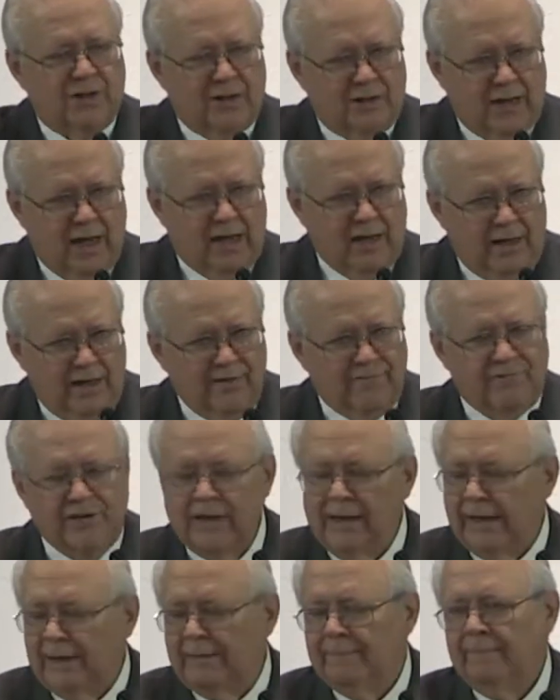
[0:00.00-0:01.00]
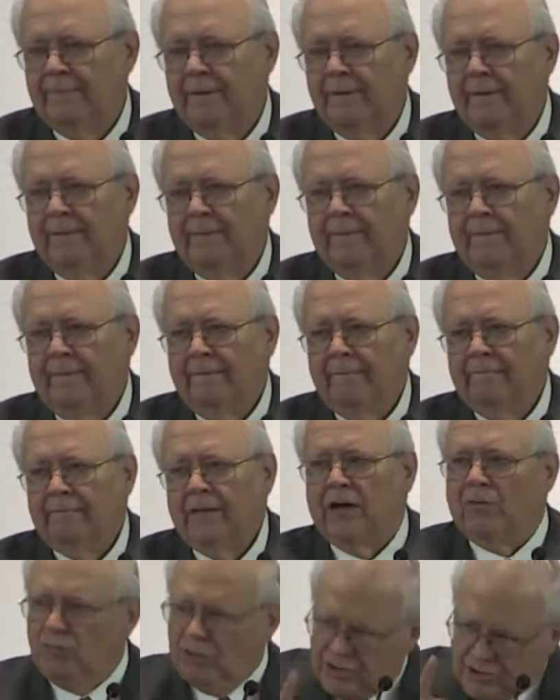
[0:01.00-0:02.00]
that they lived in.
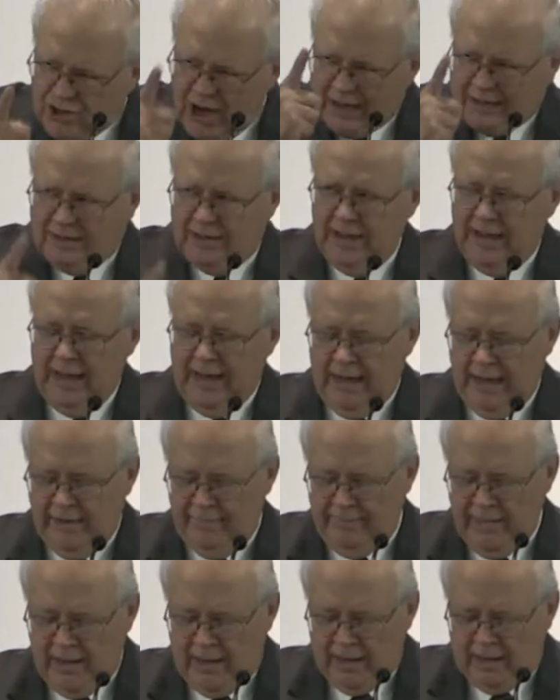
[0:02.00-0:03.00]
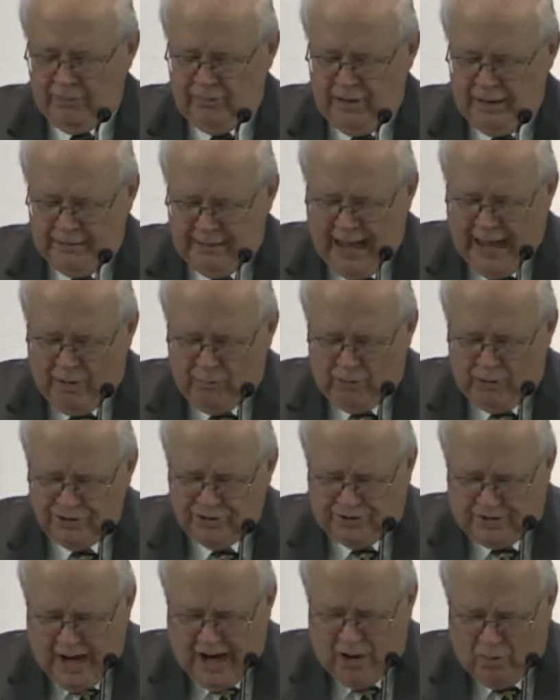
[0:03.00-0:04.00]
They rejected him. And that was
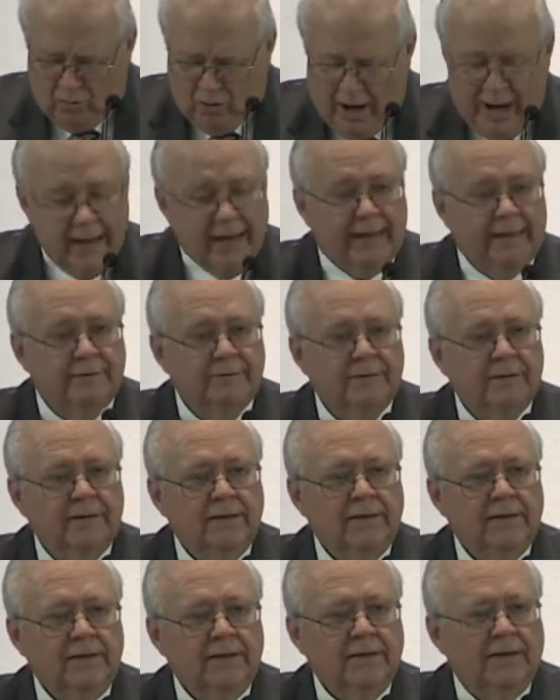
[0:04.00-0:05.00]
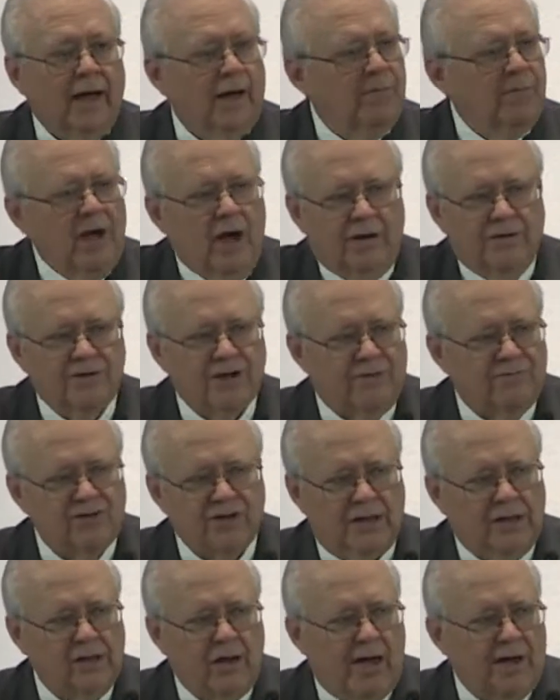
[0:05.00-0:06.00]
their way. I'll be honest, I've
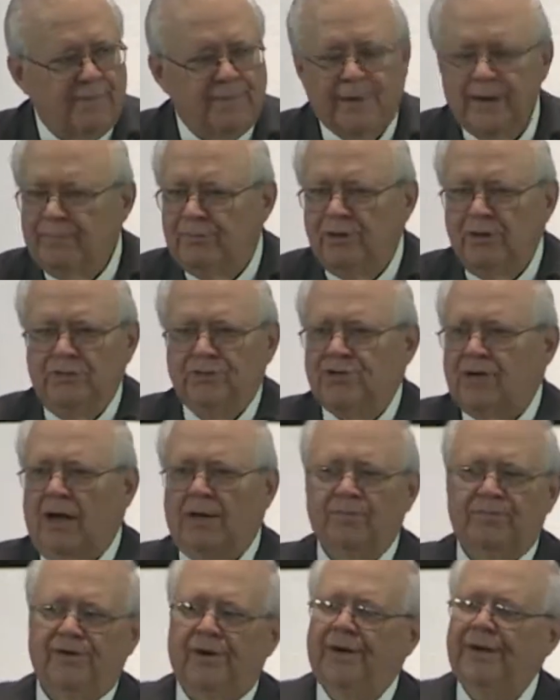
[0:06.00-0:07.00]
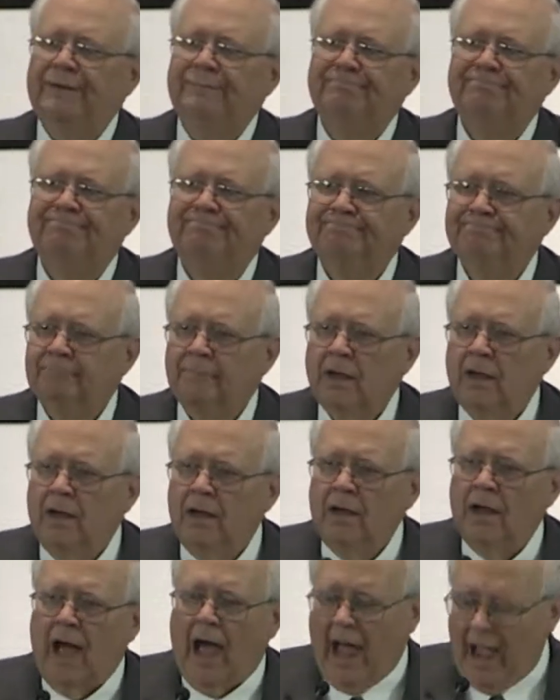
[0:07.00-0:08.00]
seen a lot of people do the same thing.
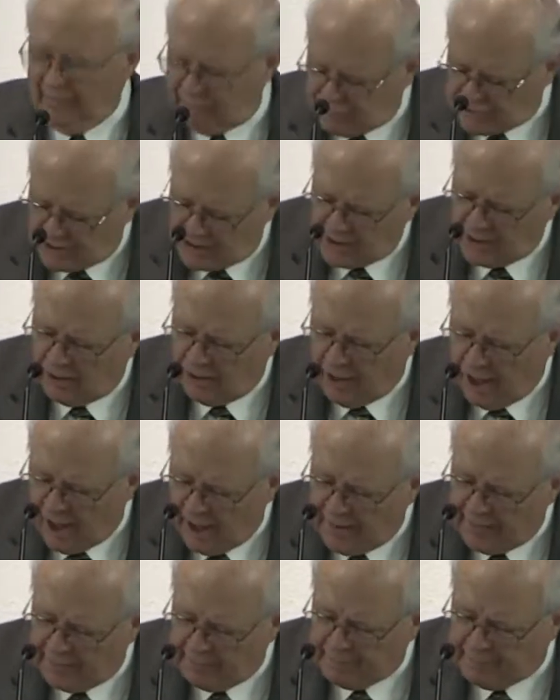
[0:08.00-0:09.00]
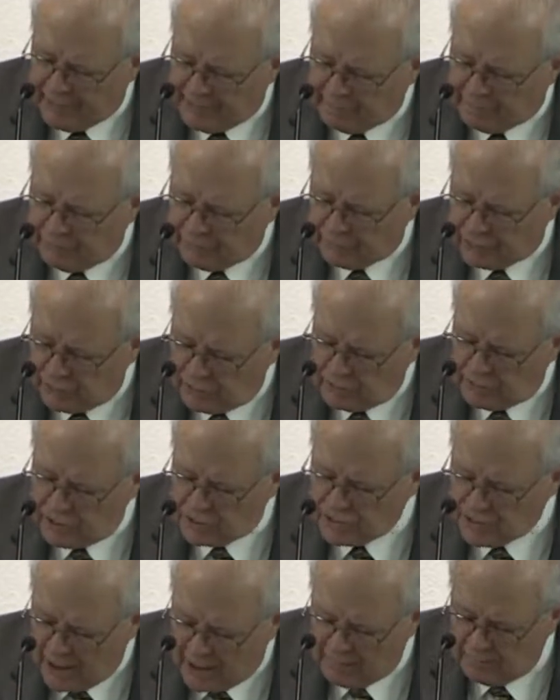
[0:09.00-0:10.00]
I've seen a lot of people do
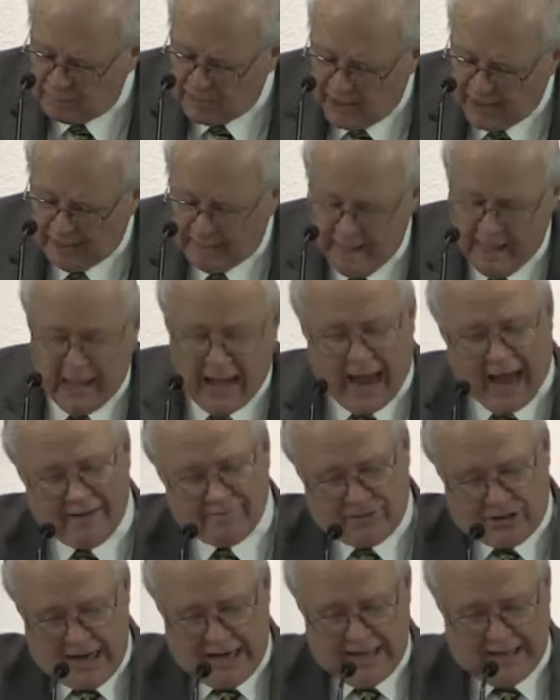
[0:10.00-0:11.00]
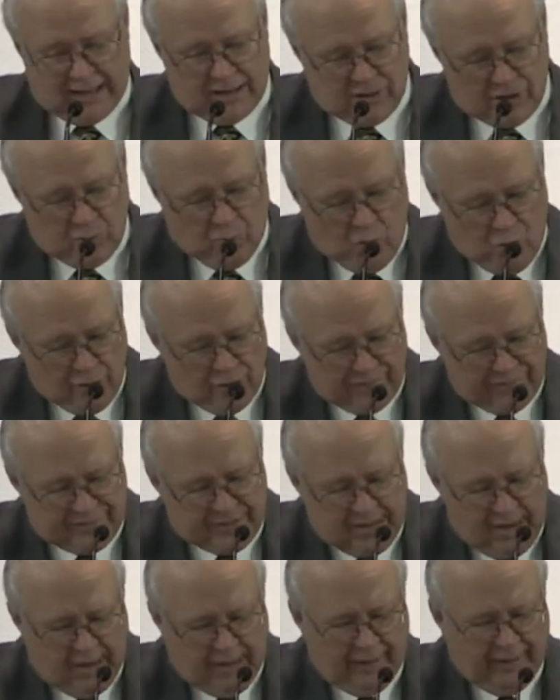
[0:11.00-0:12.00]
the same thing. I've taken the Word
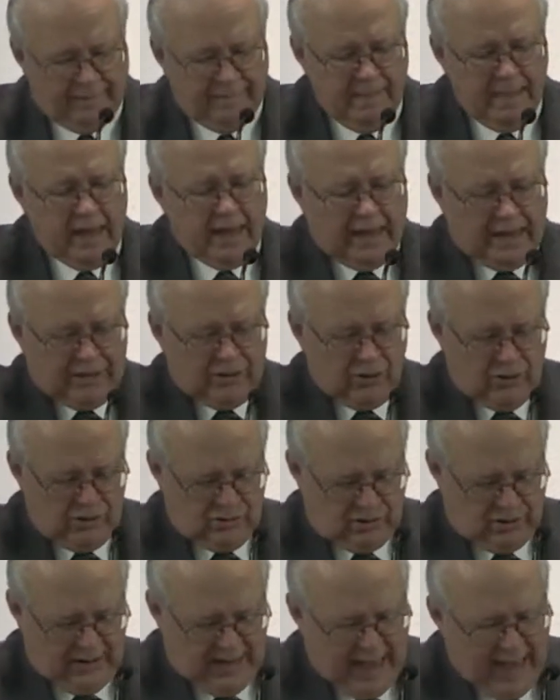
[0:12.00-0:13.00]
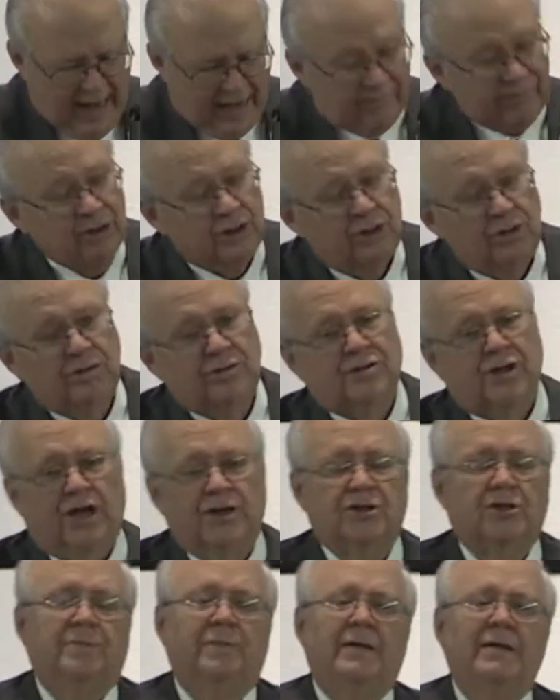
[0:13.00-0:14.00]
of God, and usually out of a New
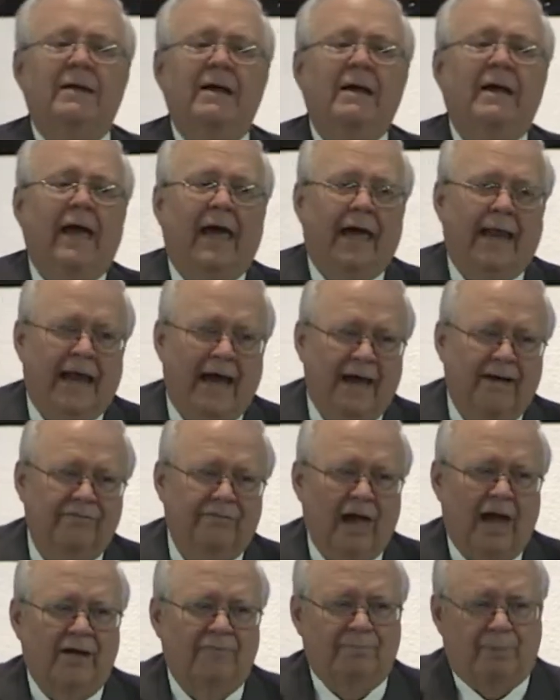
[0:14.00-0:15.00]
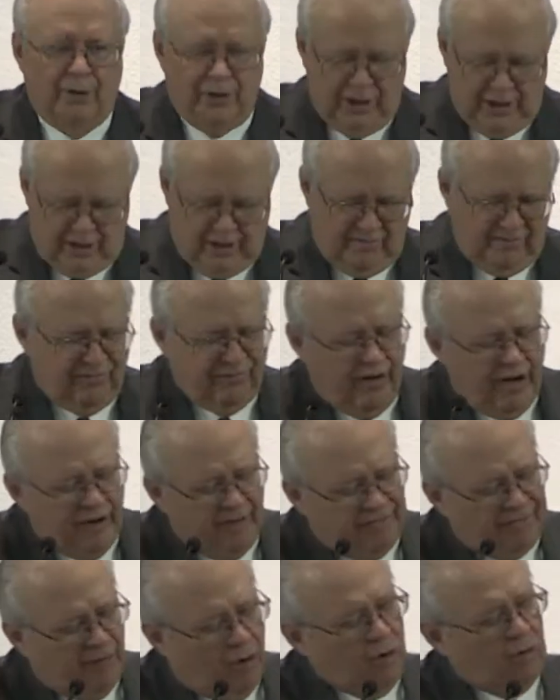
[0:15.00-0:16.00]
Testament, and I've, I've, put it in
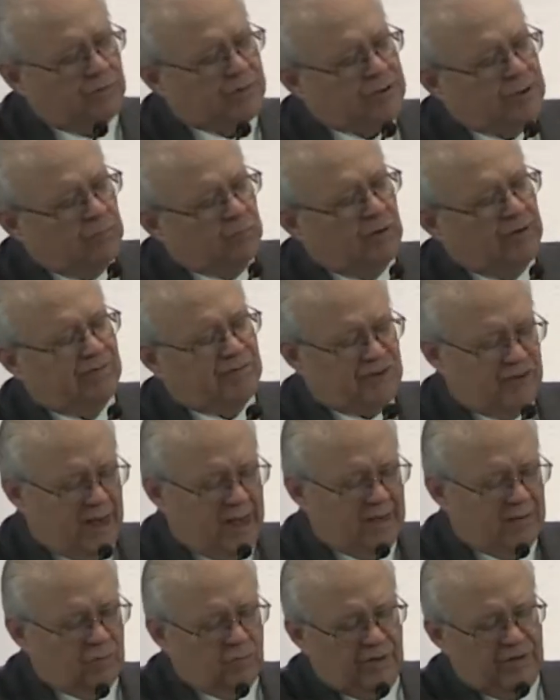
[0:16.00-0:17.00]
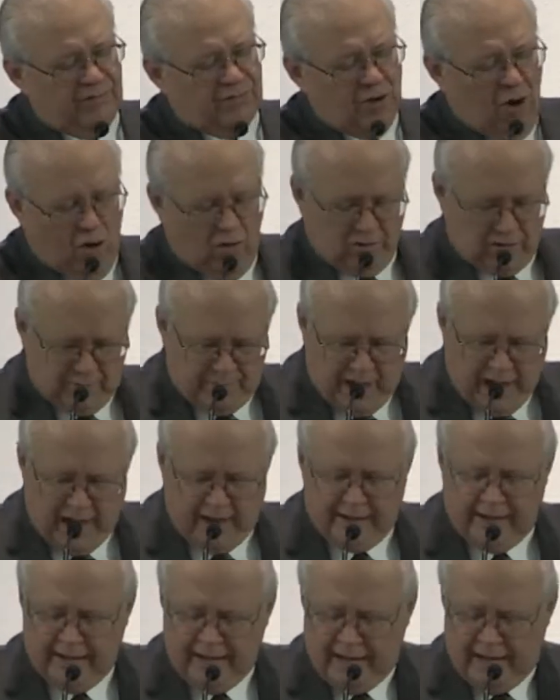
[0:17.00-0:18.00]
front of folks, and we've sat and we've talked
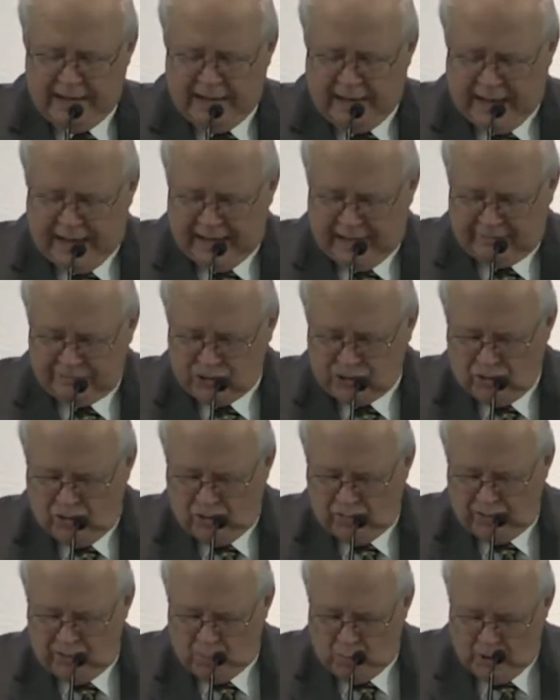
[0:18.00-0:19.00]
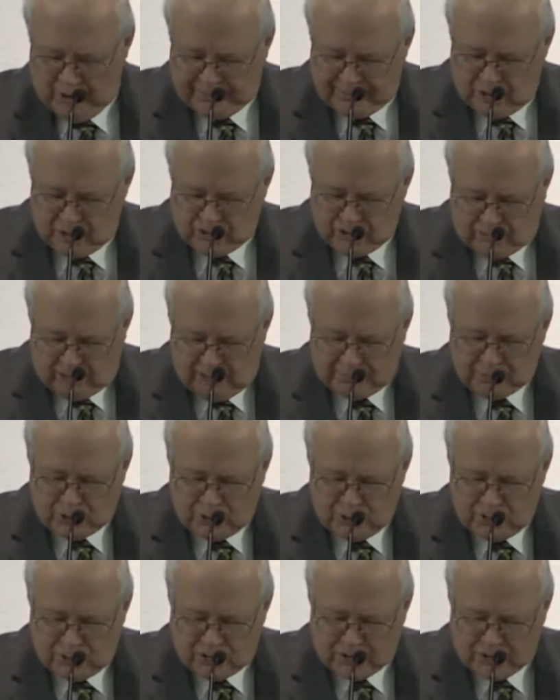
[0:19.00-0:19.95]
about it, and I've shown them what the Scripture